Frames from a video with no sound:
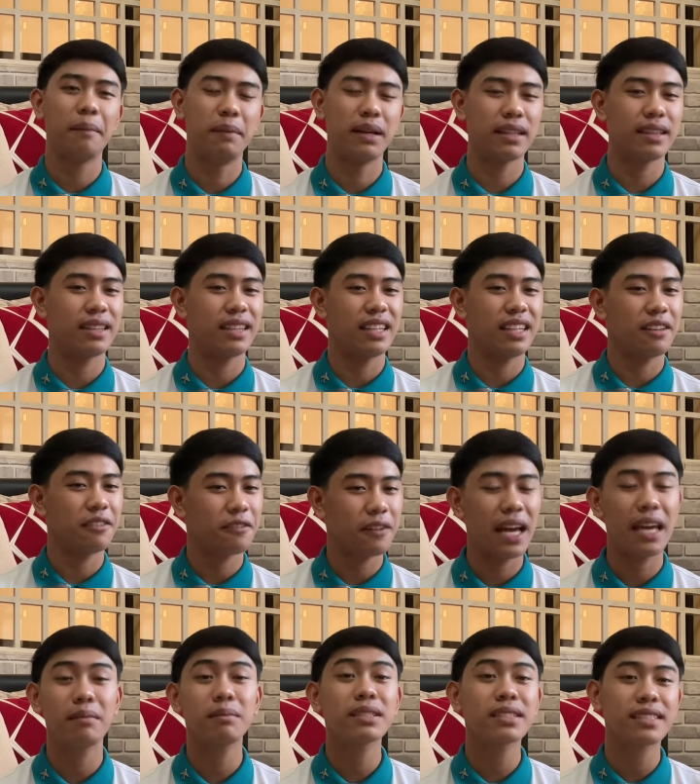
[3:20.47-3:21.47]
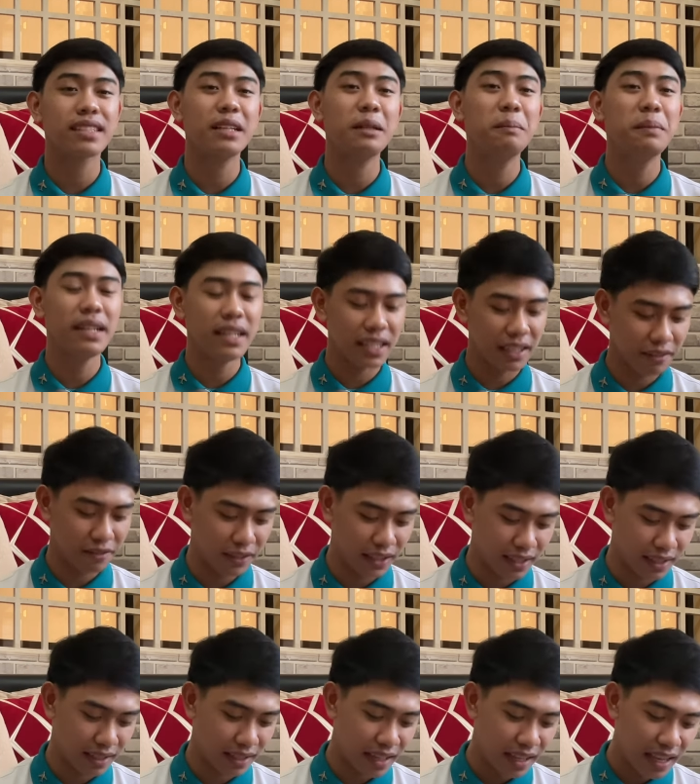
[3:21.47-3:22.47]
But if I'm still
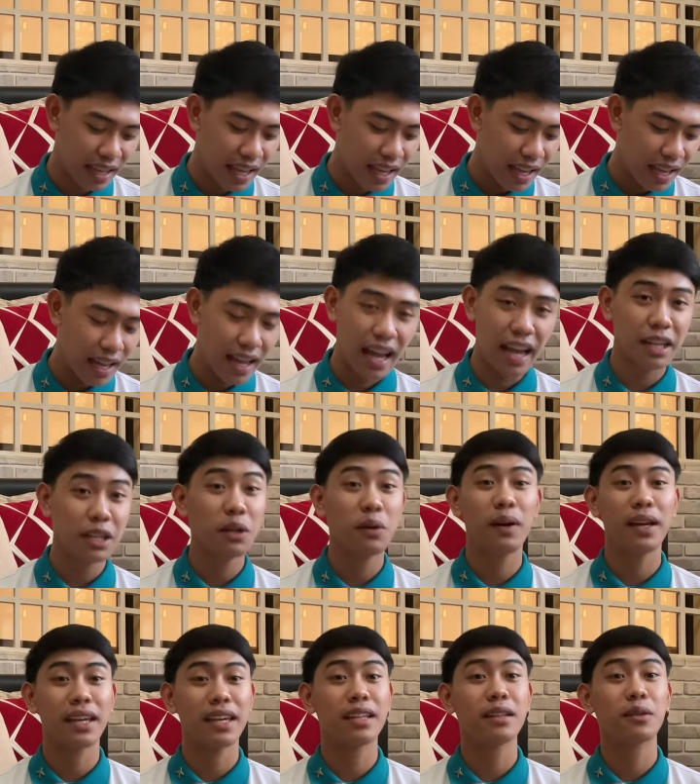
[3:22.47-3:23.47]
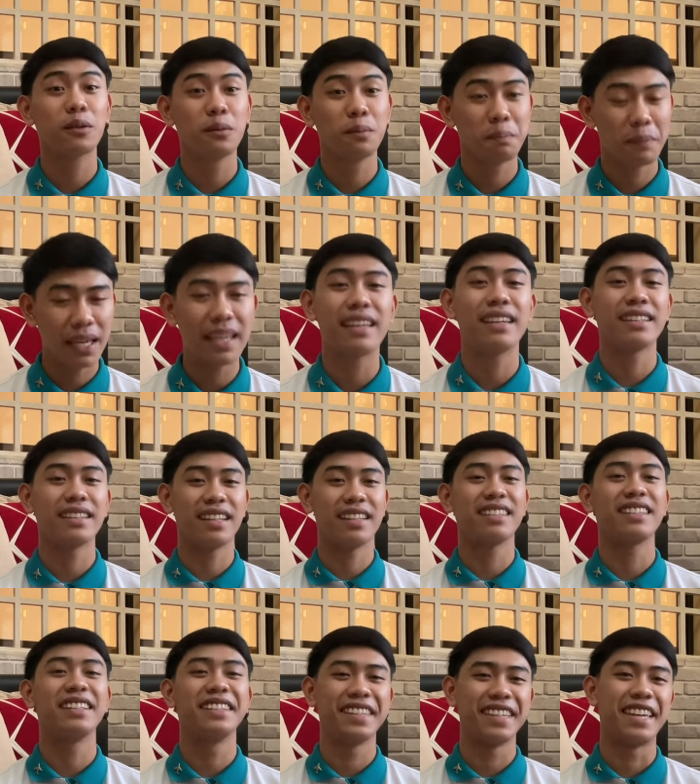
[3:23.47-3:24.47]
believing, I know I can make it
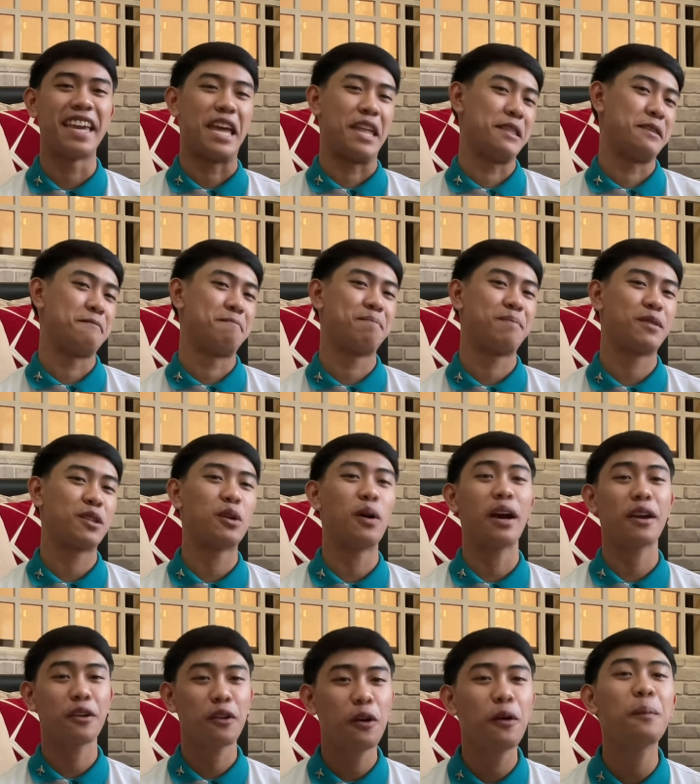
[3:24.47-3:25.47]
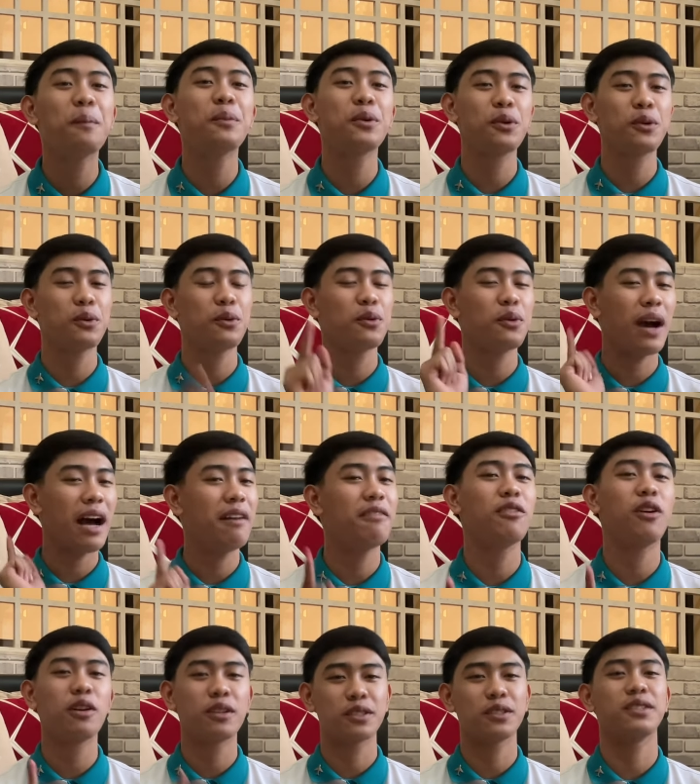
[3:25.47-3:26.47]
until the end. So, I hope you
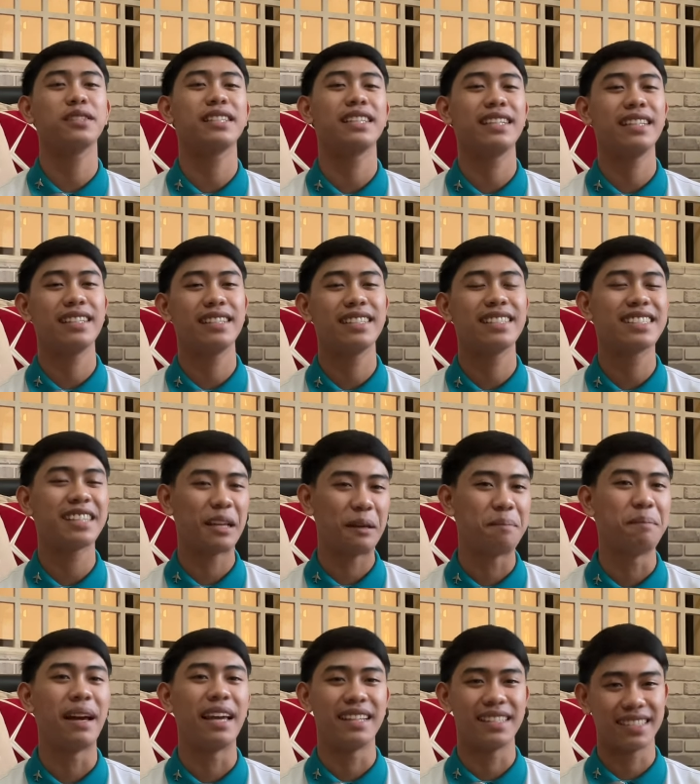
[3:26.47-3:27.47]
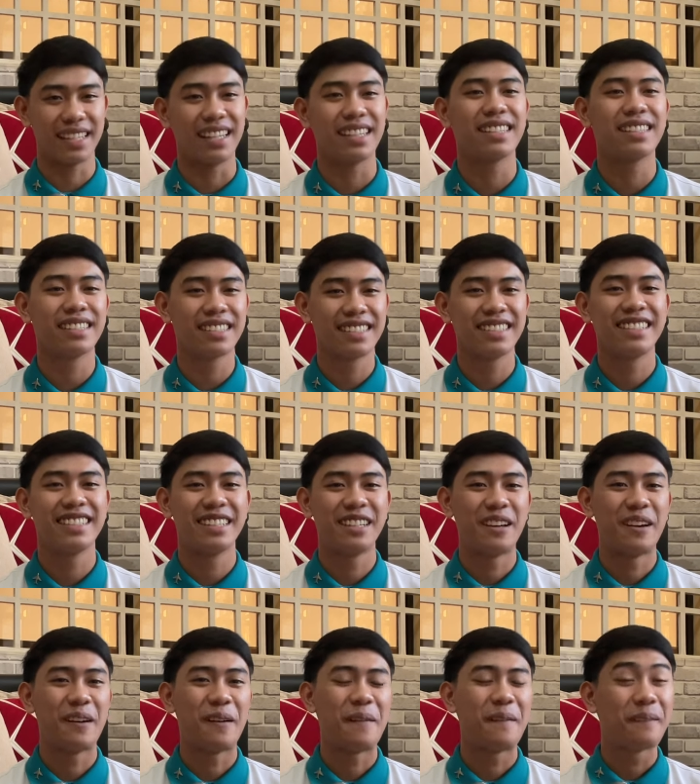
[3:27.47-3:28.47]
have also the same mindset.
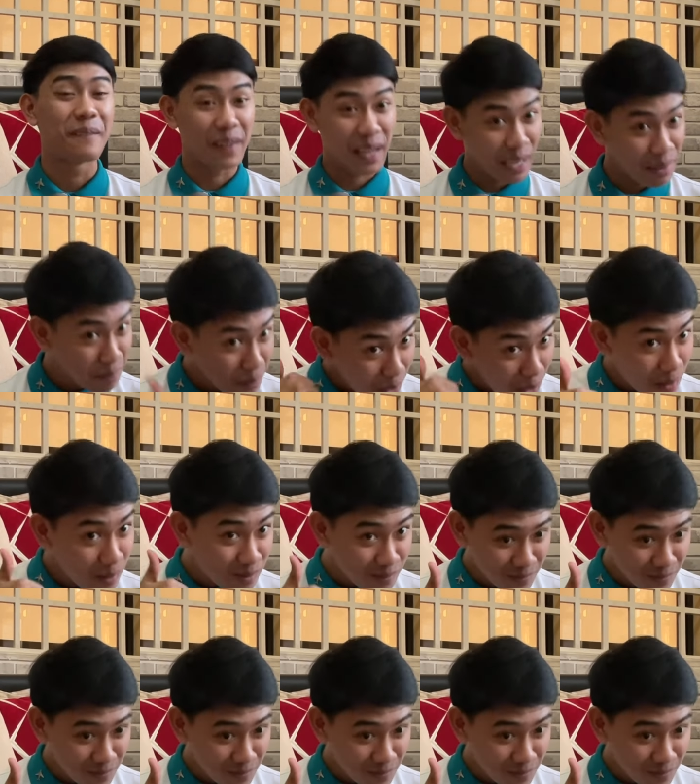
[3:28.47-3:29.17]
Okay po?